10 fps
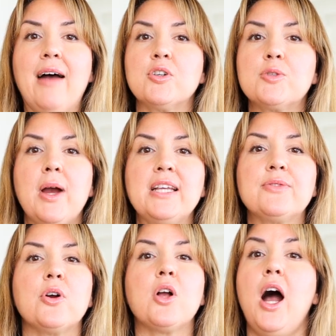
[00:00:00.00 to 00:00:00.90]
average
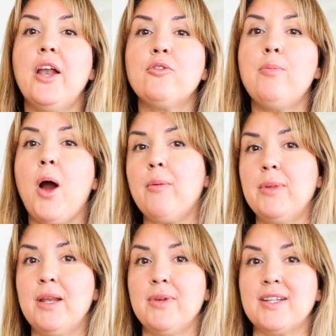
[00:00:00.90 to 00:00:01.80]
price for a condo apartment in